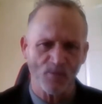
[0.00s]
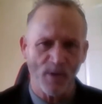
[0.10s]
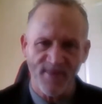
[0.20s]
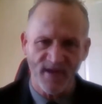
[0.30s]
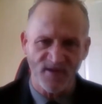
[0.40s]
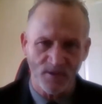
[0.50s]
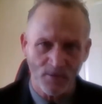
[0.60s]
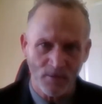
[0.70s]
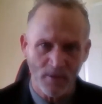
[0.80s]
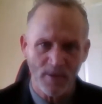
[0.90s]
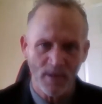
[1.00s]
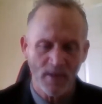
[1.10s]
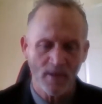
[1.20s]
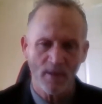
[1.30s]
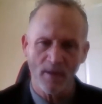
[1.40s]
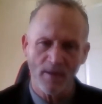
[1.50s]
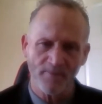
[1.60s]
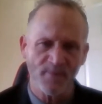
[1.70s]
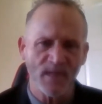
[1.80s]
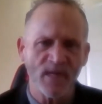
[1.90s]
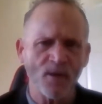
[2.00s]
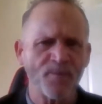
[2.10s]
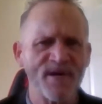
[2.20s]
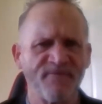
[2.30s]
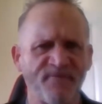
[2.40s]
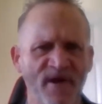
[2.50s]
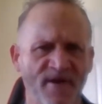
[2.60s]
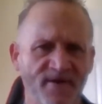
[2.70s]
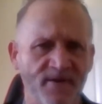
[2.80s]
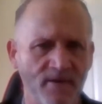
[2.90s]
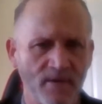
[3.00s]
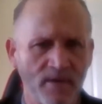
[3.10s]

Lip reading: So what do? You know, bring a friend.